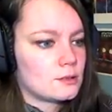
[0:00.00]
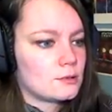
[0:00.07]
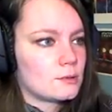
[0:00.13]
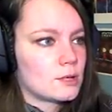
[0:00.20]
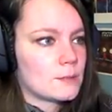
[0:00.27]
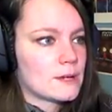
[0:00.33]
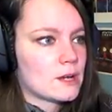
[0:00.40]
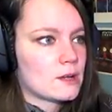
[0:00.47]
Where
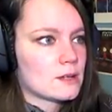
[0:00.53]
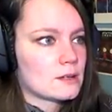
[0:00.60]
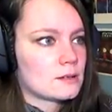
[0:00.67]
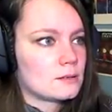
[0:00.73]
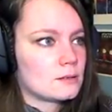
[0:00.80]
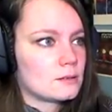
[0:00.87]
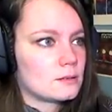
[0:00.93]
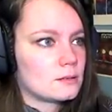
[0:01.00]
am I
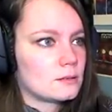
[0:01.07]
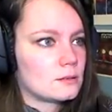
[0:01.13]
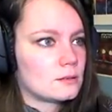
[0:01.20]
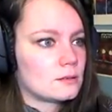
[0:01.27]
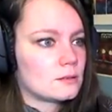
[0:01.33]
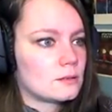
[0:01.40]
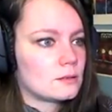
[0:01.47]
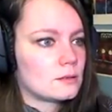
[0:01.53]

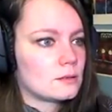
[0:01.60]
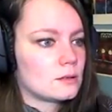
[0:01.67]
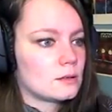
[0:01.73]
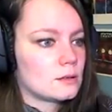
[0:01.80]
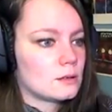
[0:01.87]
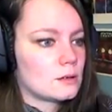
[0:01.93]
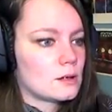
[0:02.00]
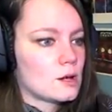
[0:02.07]

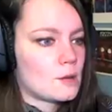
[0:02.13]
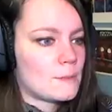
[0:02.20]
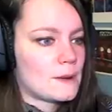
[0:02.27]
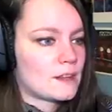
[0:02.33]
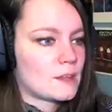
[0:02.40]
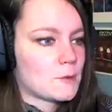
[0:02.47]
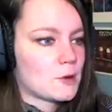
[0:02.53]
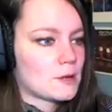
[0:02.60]
going? Oh,
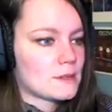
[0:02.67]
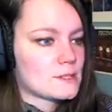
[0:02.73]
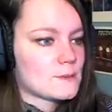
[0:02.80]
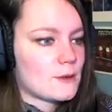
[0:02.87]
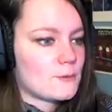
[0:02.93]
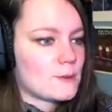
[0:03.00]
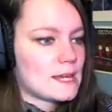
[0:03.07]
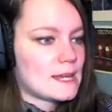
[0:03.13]
apparently I'm going this
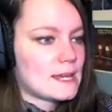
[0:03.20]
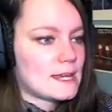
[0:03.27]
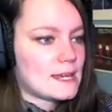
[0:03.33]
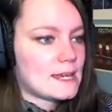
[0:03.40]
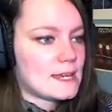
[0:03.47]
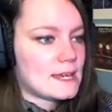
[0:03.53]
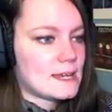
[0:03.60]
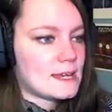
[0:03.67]
way.
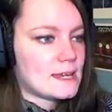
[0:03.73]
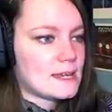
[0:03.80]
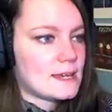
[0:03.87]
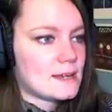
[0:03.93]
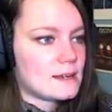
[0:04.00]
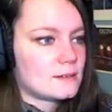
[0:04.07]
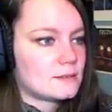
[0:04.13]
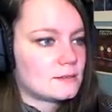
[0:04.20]

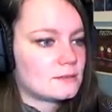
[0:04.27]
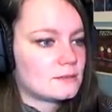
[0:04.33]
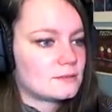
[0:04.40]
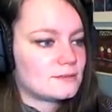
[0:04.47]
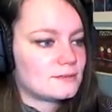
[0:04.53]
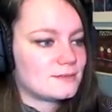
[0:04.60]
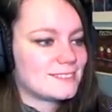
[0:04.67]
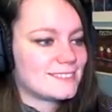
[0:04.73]
Whee!
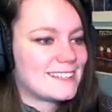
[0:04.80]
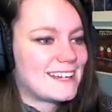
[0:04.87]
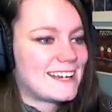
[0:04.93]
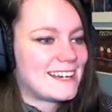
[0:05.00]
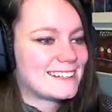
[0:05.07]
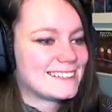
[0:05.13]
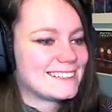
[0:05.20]
Ha!